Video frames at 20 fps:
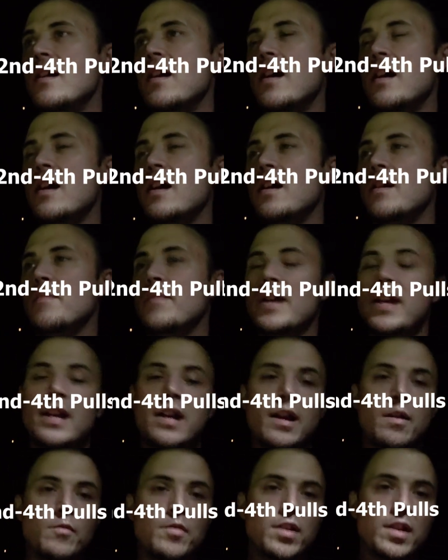
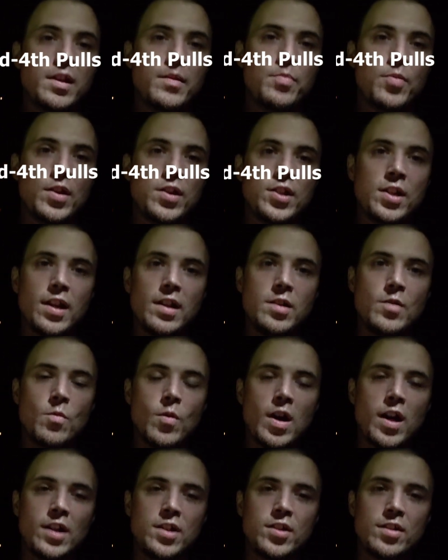And I really appreciate you
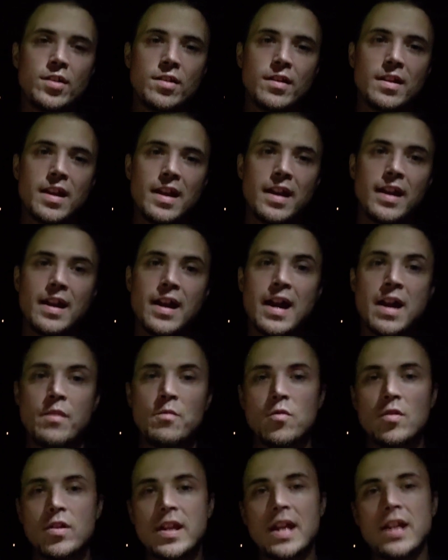watching, and I
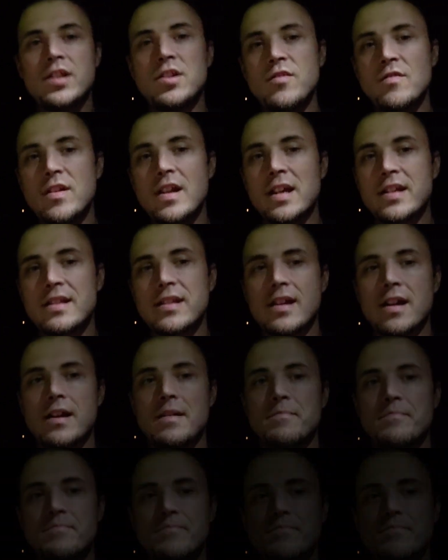will catch you next time.